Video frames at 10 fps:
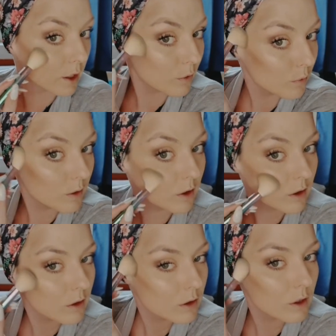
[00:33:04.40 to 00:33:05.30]
out
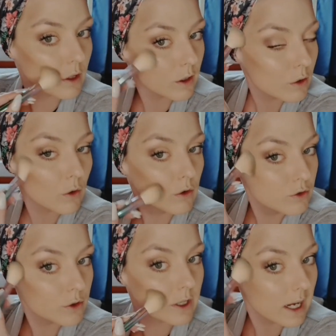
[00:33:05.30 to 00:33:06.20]
the
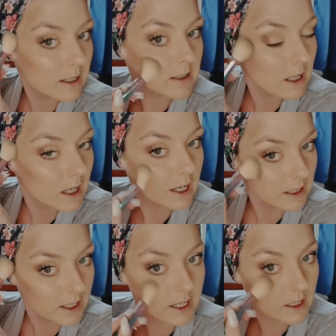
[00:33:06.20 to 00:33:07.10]
contour and the
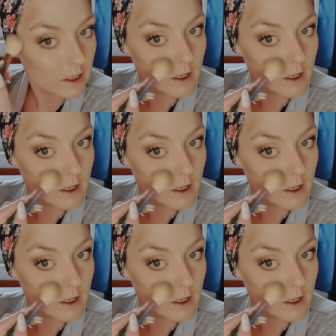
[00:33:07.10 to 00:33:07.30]
highlight,